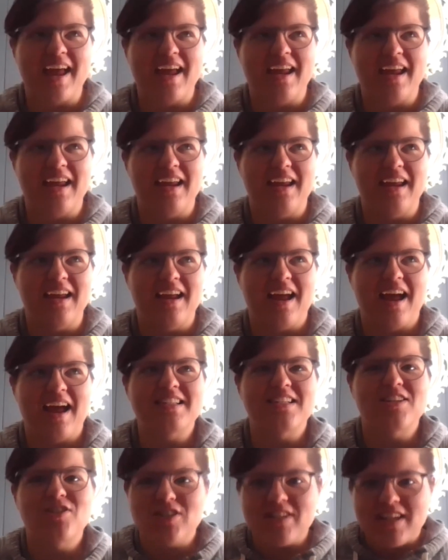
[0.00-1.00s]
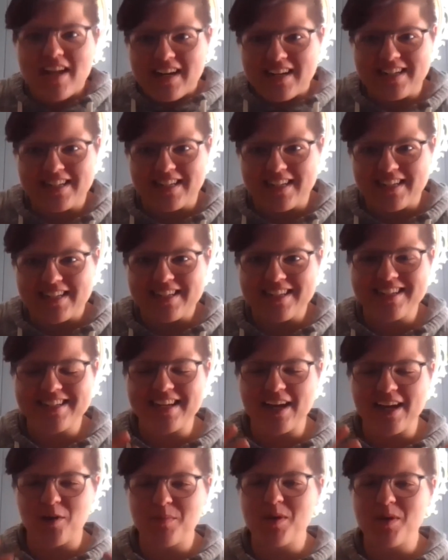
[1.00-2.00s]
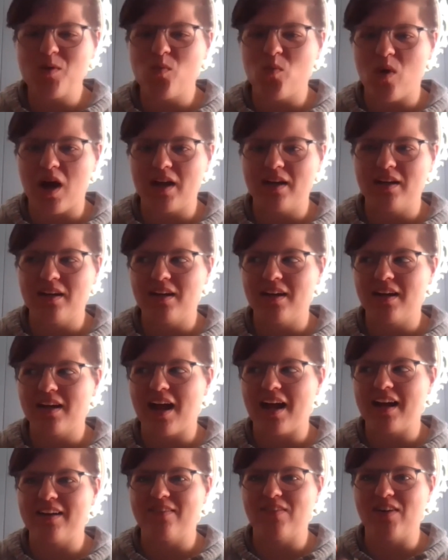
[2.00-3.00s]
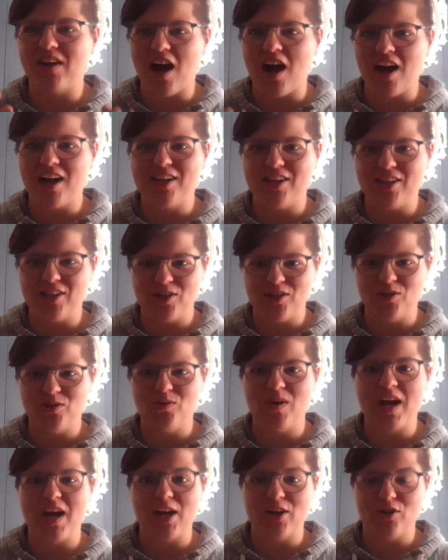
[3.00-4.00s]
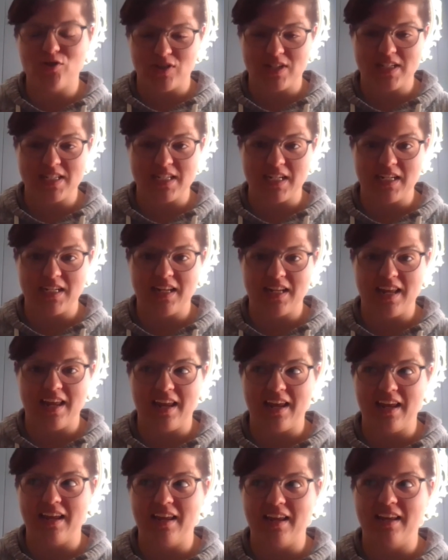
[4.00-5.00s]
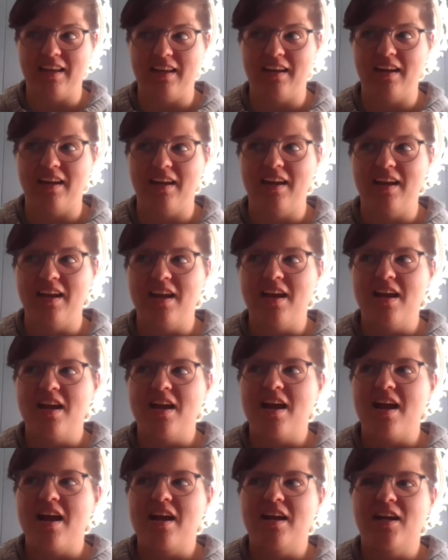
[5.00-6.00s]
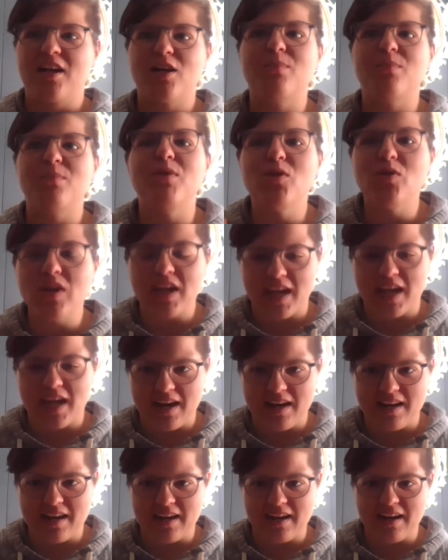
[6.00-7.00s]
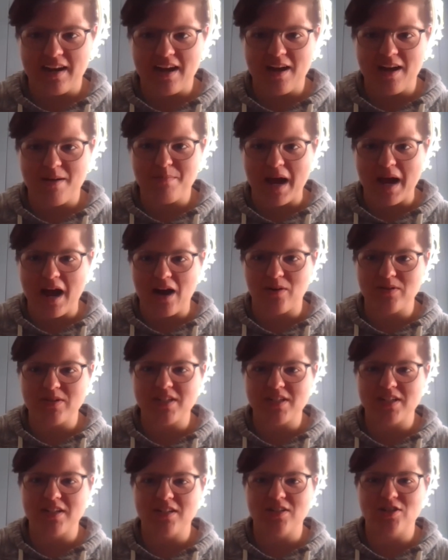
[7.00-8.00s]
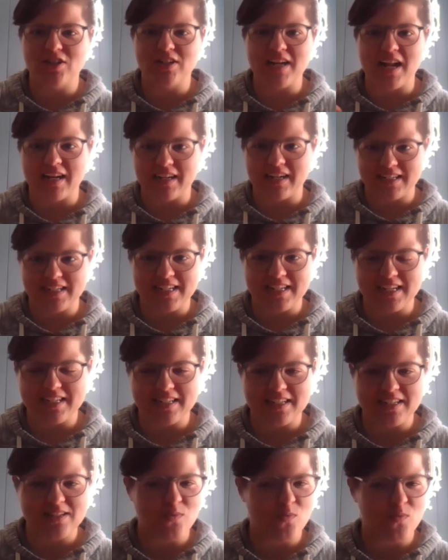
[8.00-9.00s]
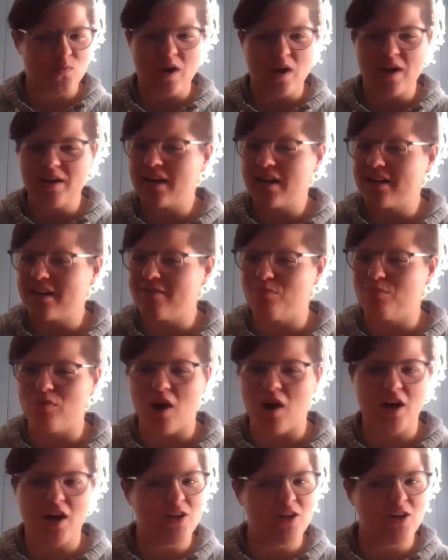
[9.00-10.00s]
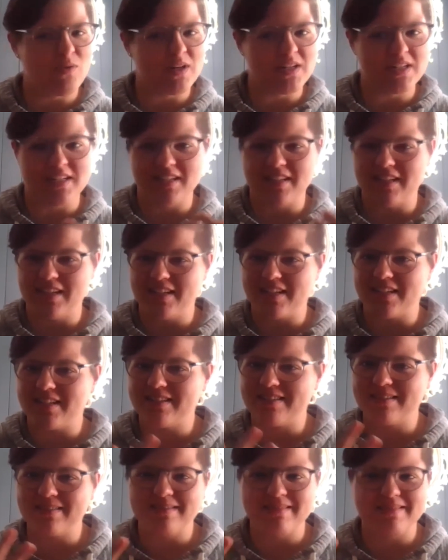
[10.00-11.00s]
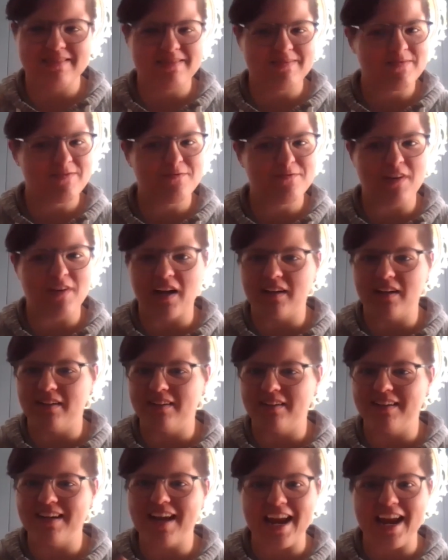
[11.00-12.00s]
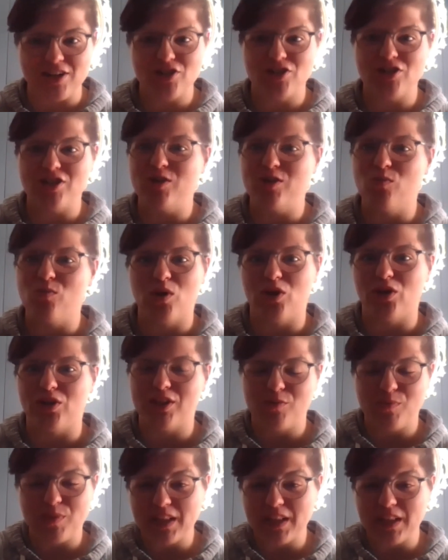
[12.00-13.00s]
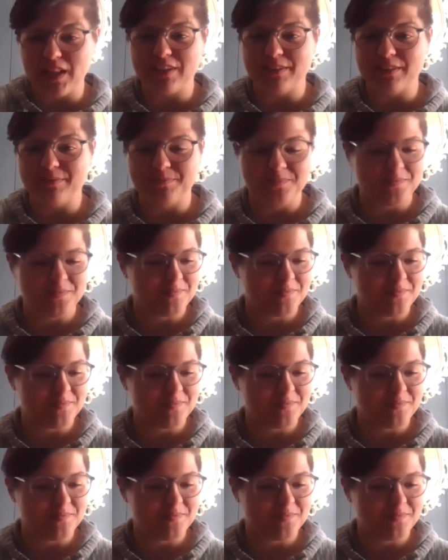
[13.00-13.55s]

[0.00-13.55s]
a geneticist, tell me what kind of got you interested in communicating about genetic diseases? What kind of brought you into this fun HD world that we live in?